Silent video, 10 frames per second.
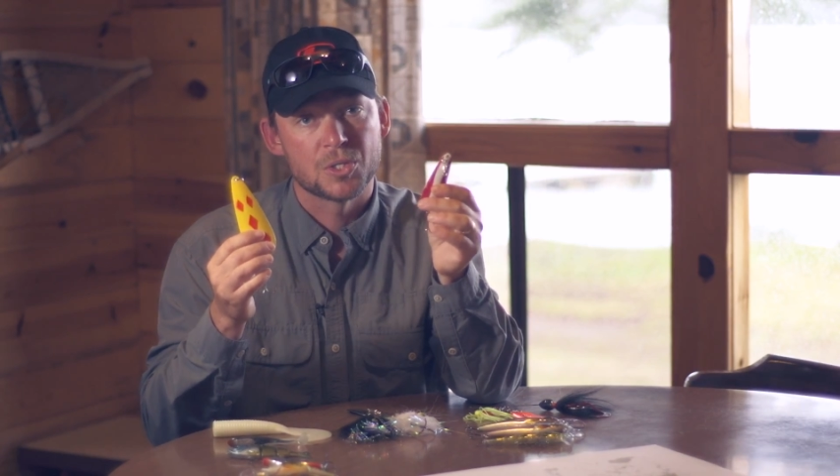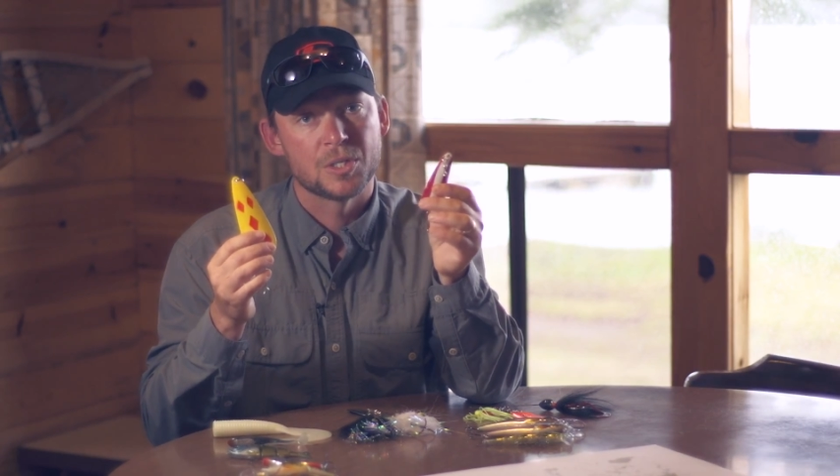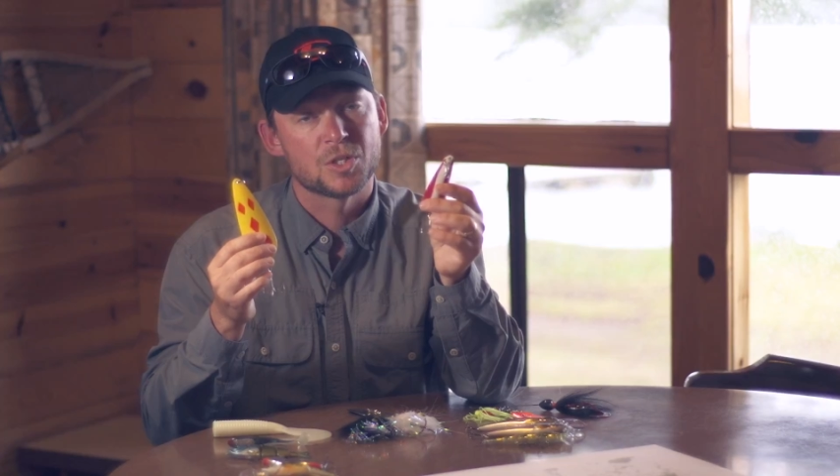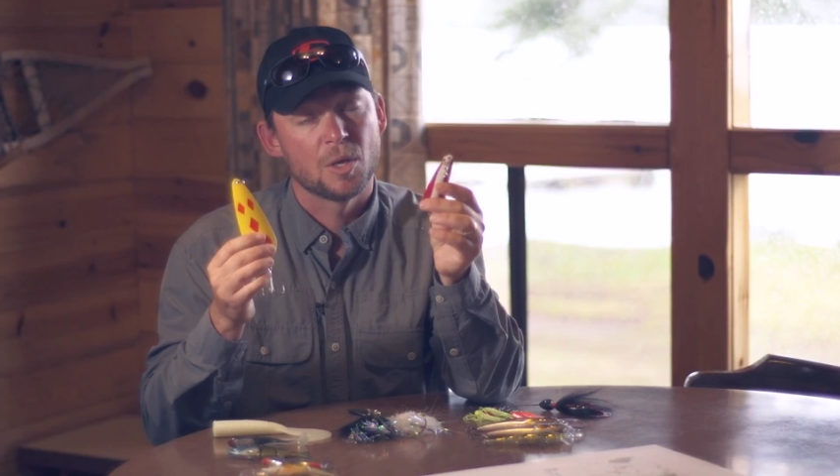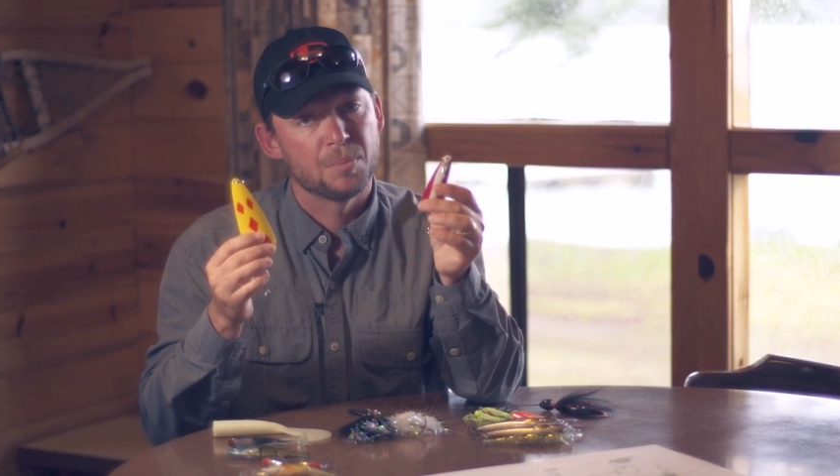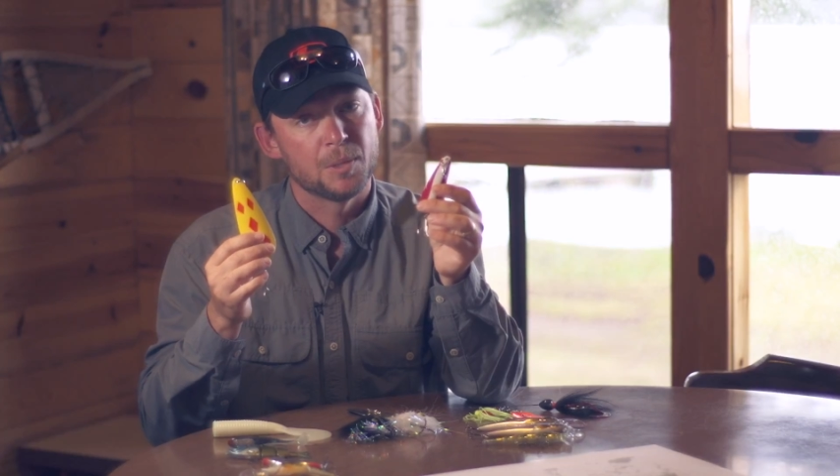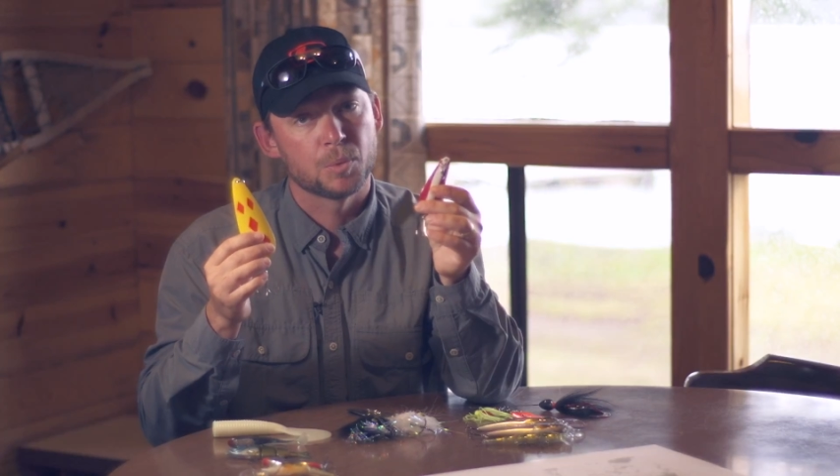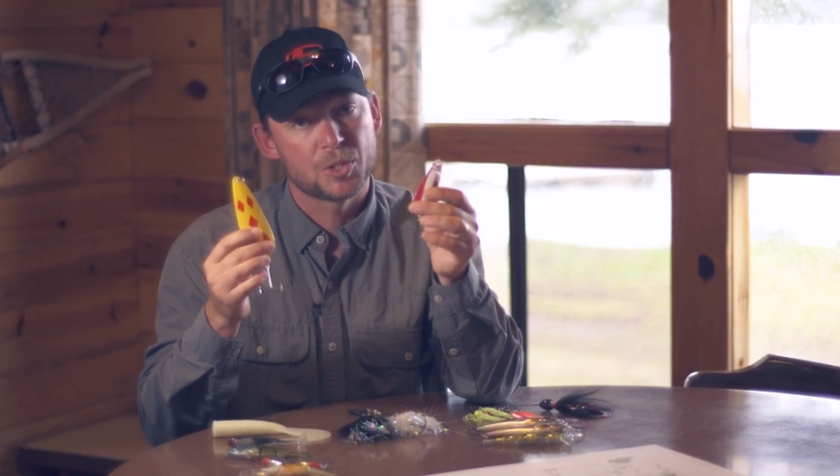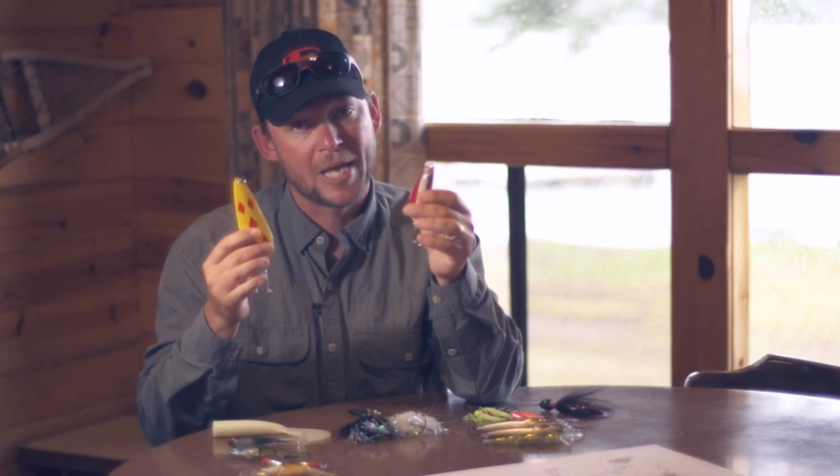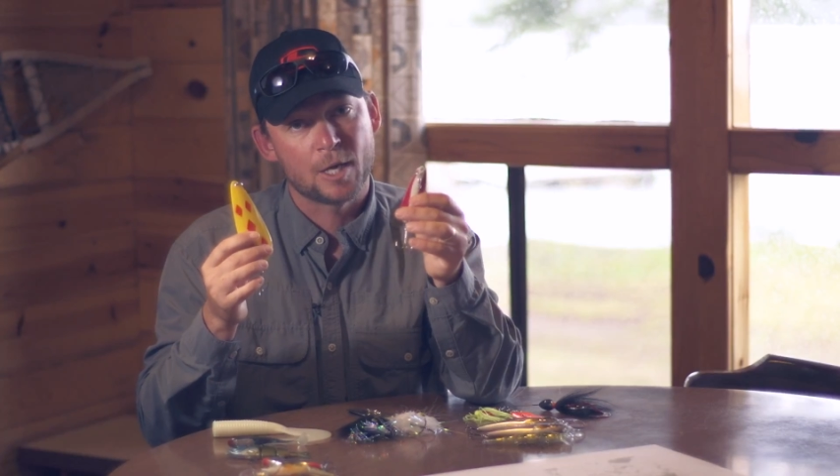in some
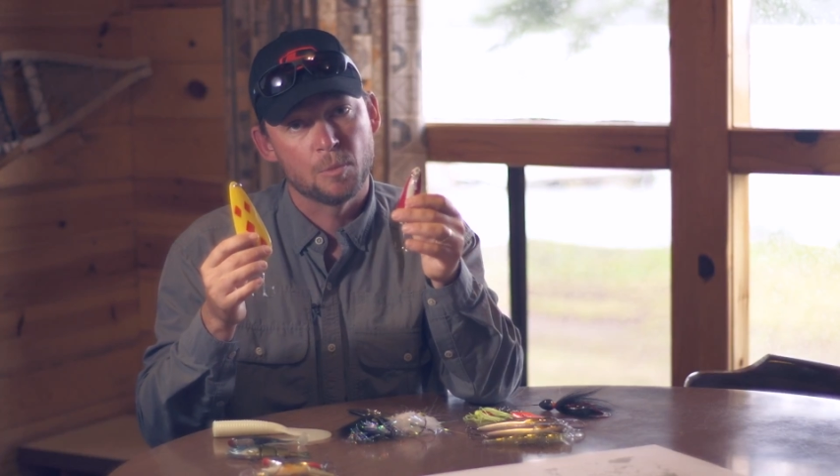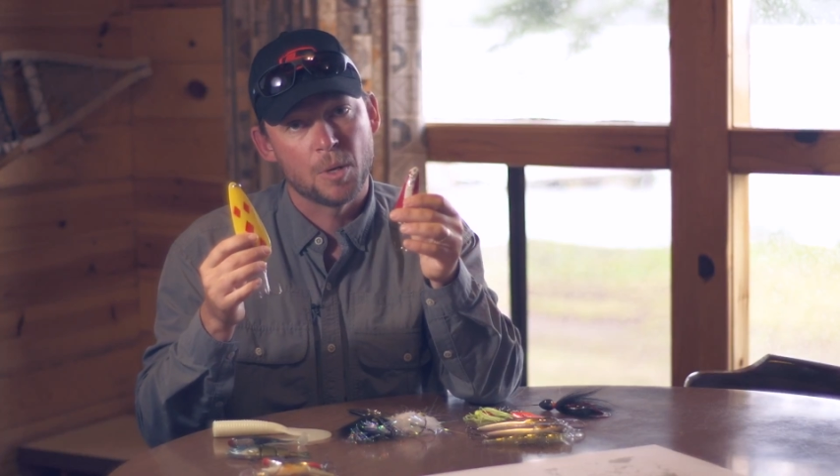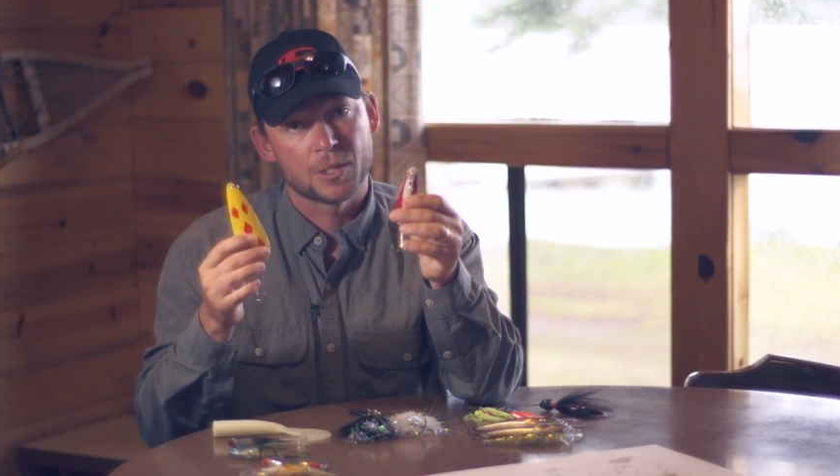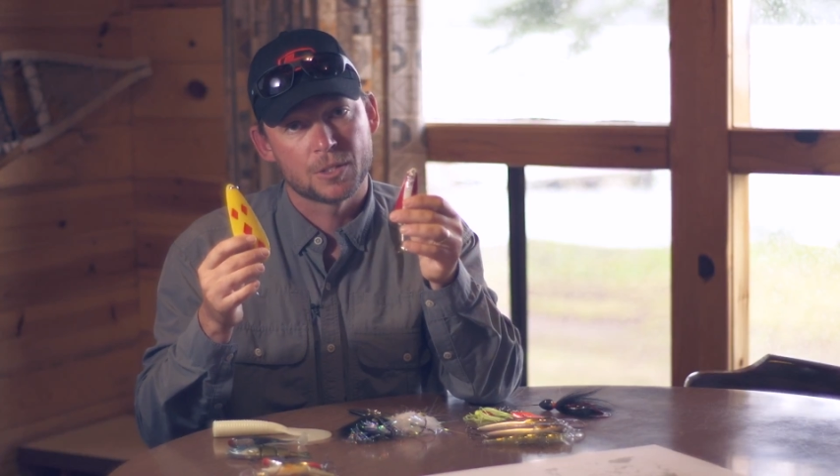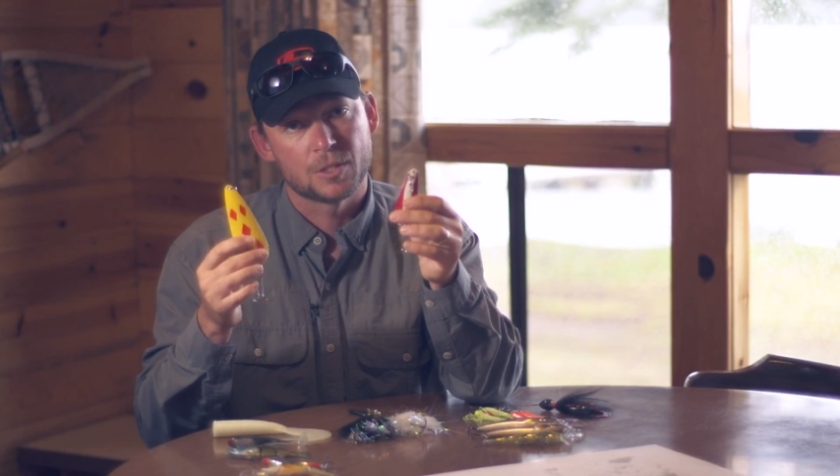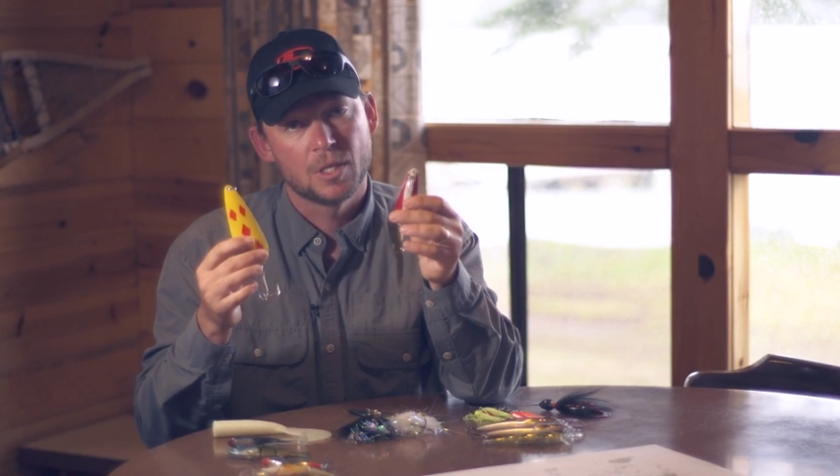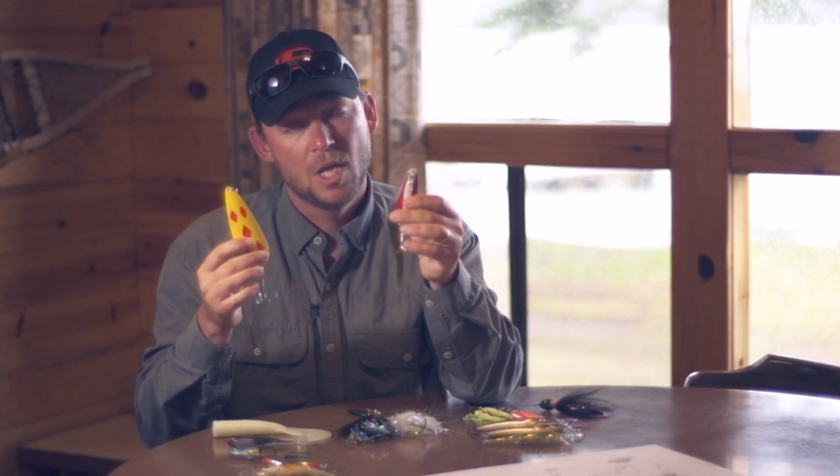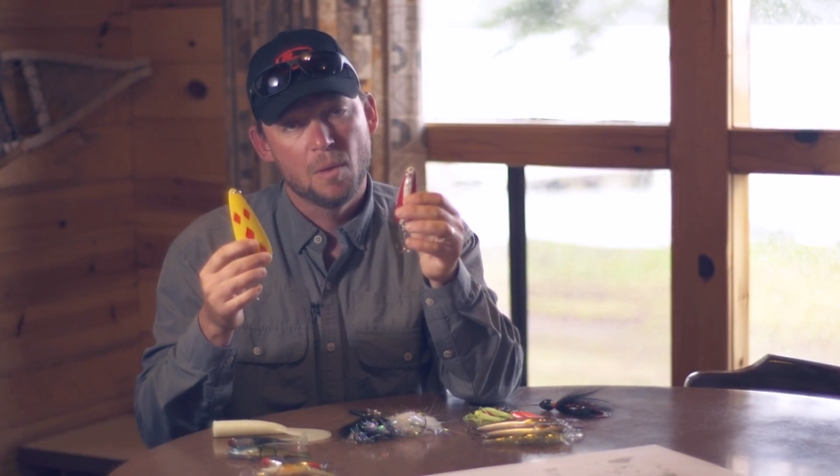people's tackle boxes.